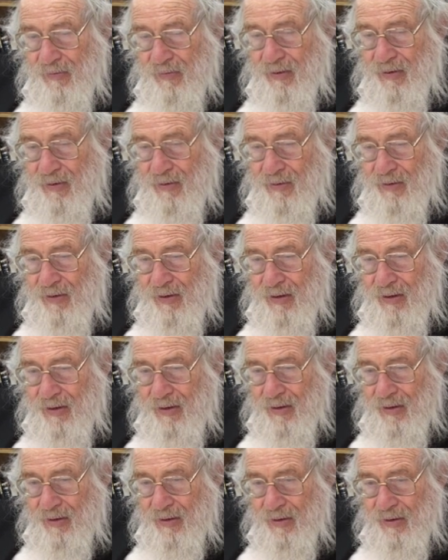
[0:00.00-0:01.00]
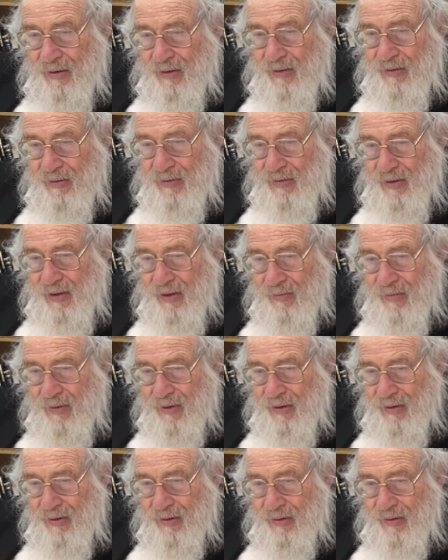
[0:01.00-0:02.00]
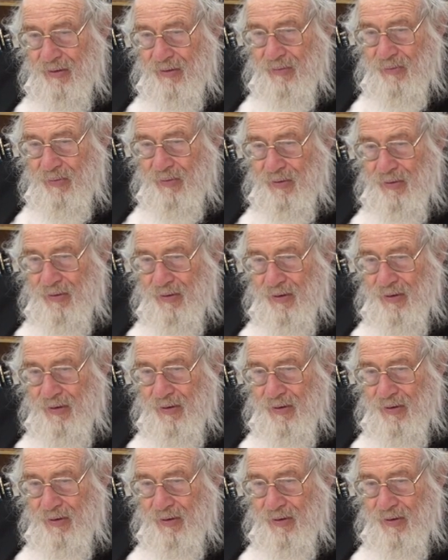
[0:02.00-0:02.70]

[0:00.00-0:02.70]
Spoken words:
When you drink summer, you put